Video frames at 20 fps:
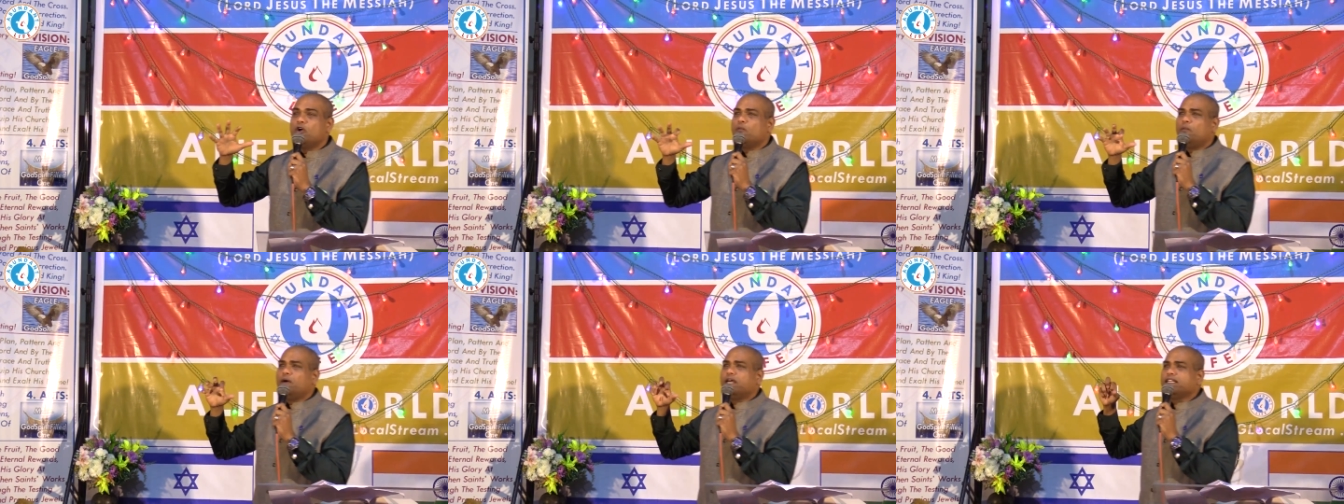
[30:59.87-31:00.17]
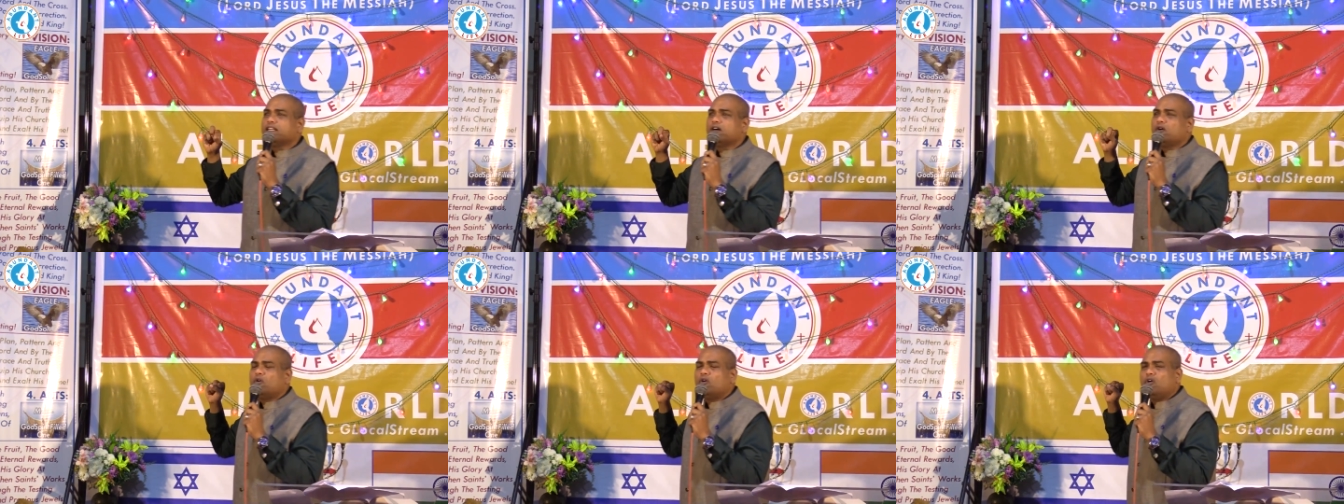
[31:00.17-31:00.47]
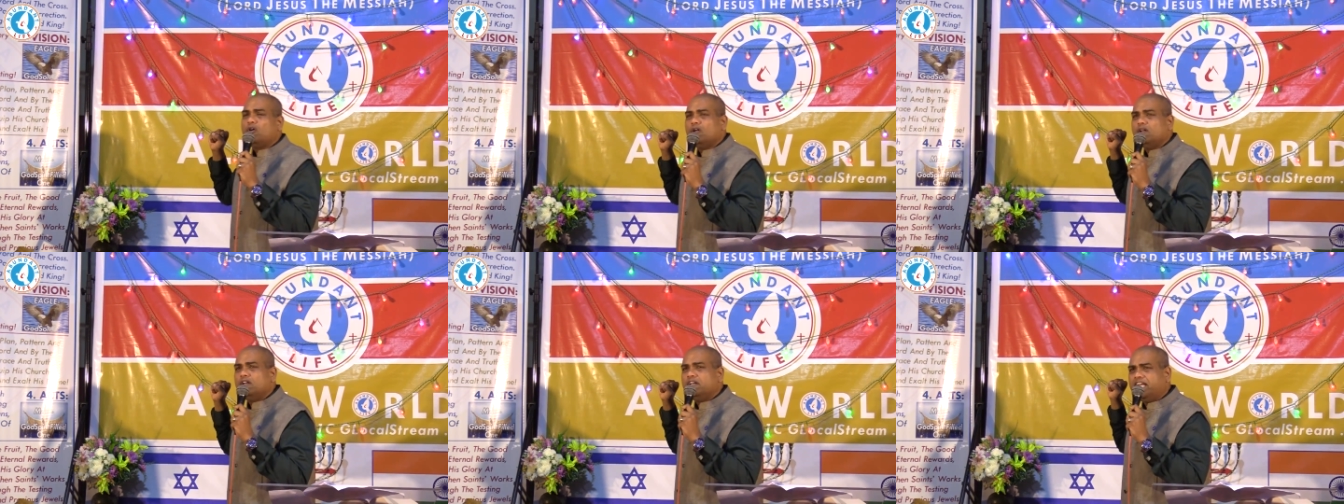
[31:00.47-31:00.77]
where the
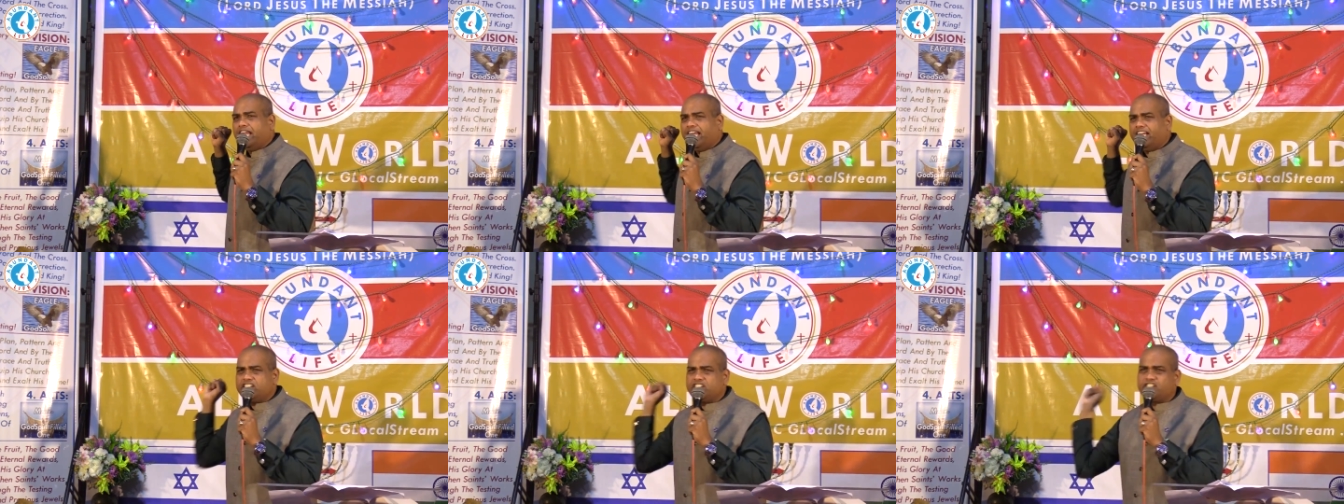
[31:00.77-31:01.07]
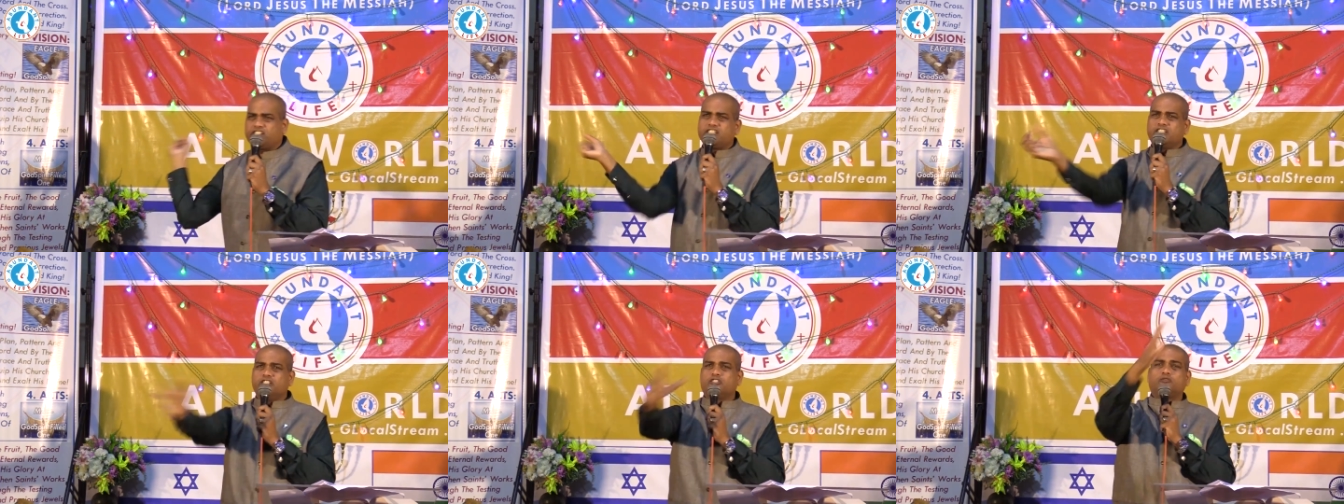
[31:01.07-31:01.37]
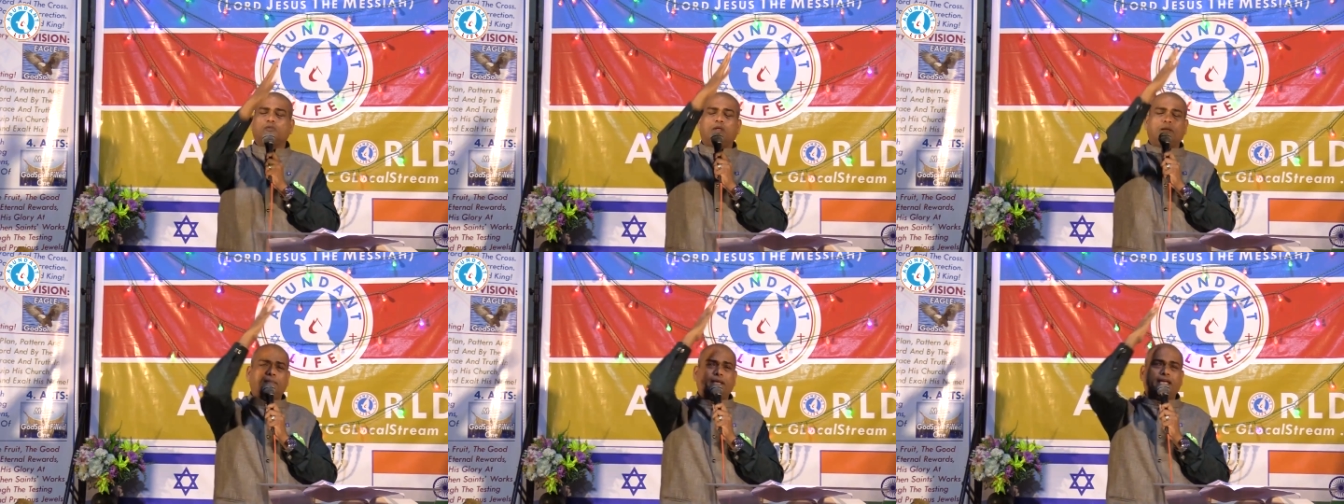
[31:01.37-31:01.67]
whole
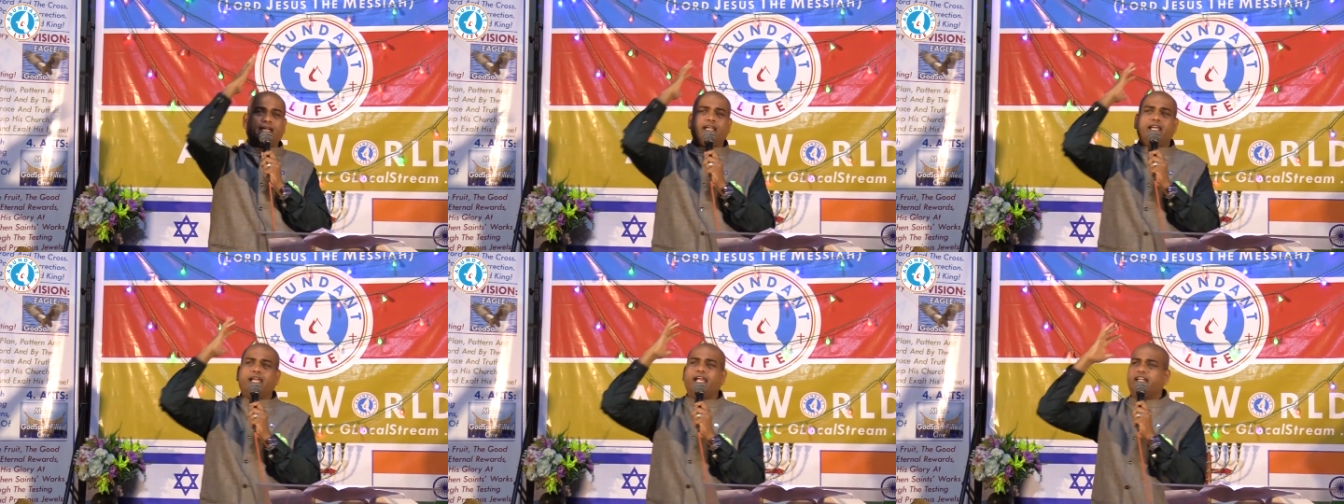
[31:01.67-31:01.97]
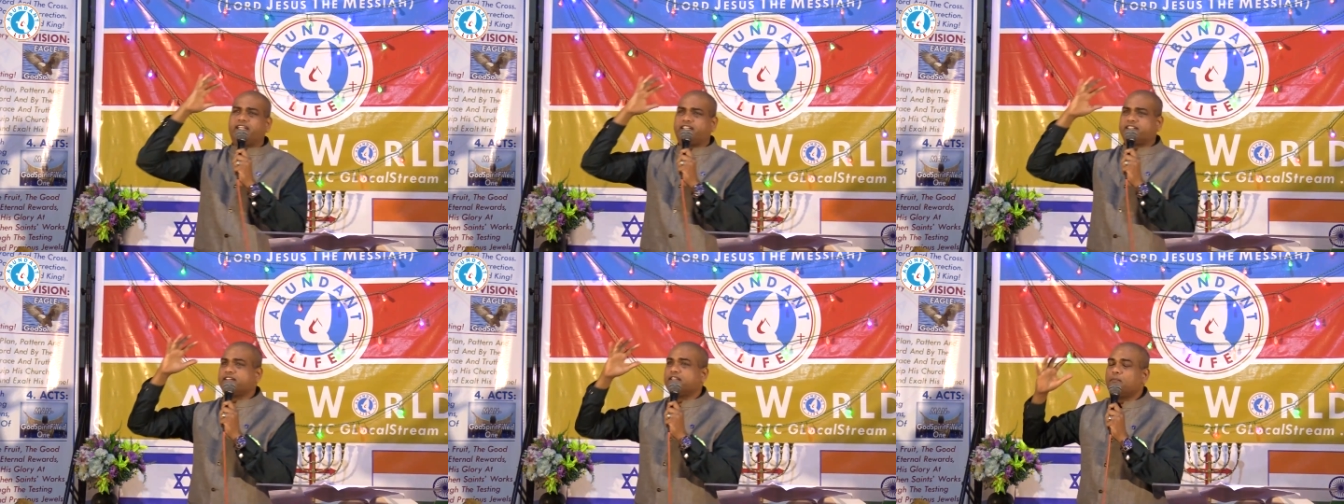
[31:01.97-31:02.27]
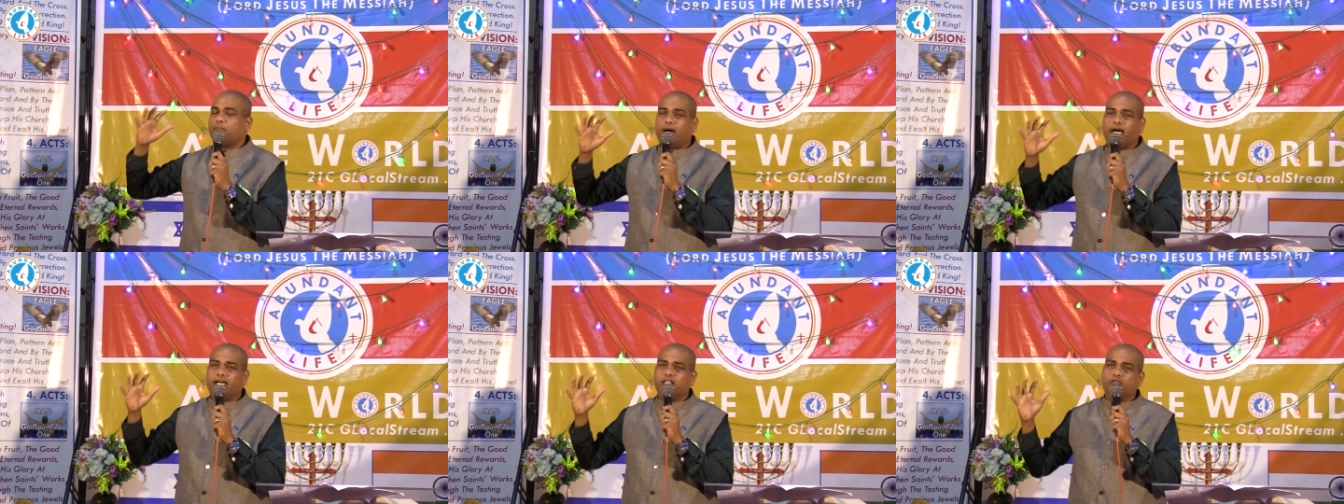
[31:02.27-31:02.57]
nations will be hit
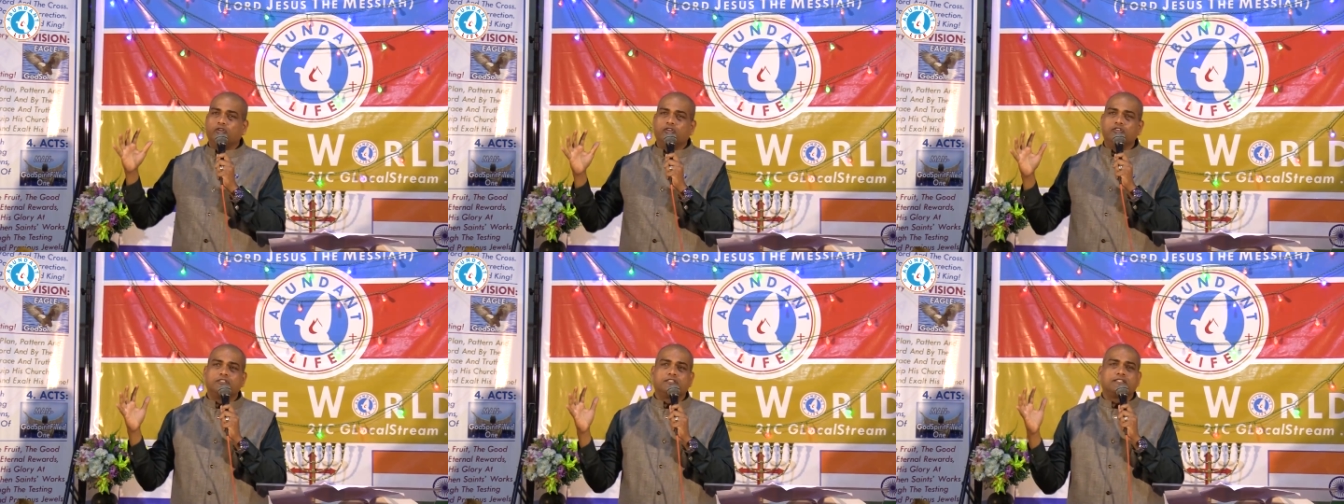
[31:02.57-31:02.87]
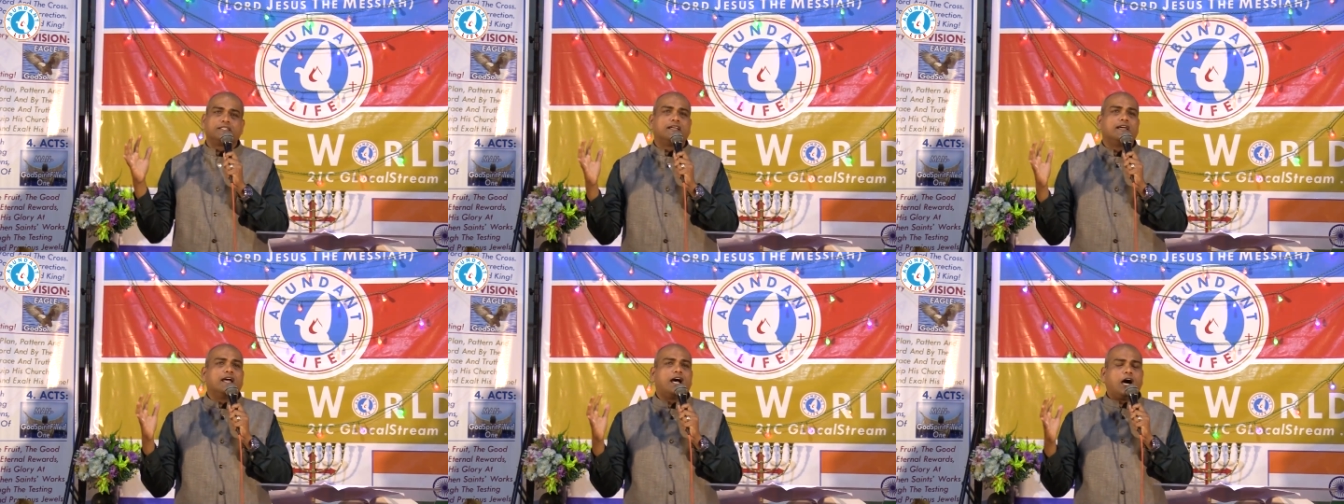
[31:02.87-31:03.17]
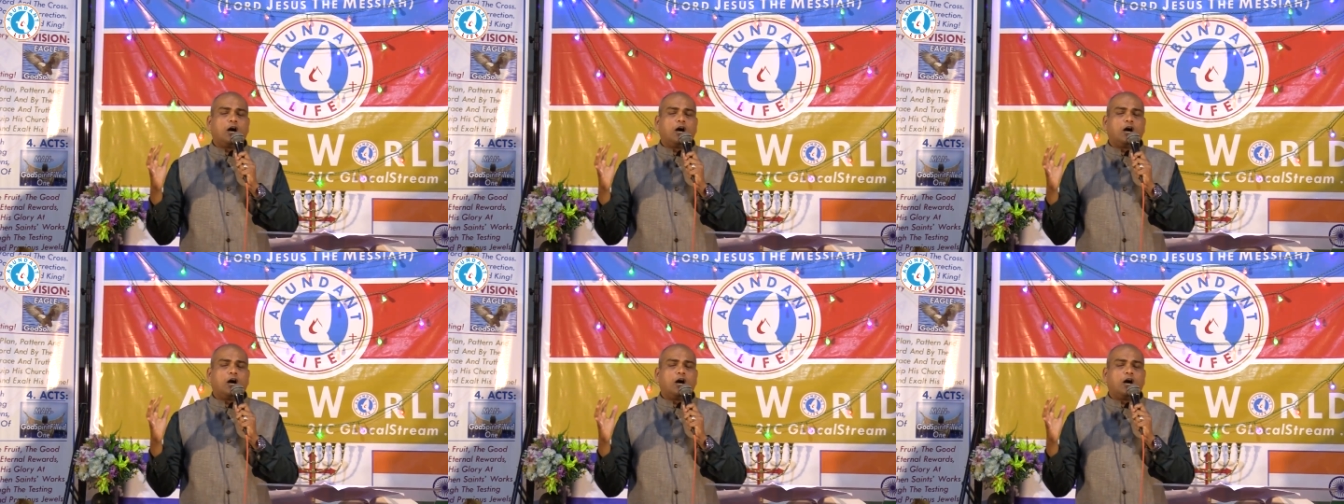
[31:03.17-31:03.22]
by those